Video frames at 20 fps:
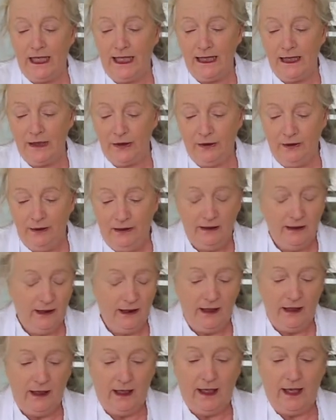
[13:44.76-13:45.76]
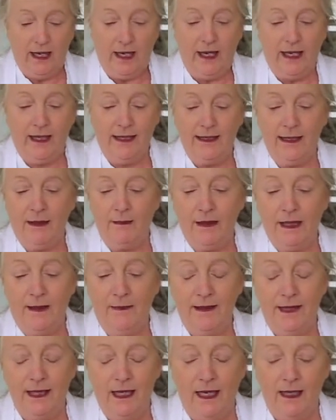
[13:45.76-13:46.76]
eater, it's
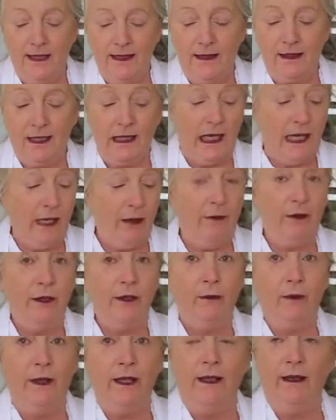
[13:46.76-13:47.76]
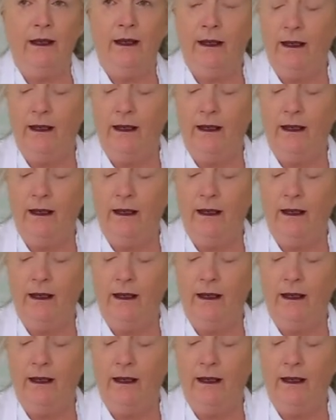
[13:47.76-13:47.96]
sometimes nice to layer it with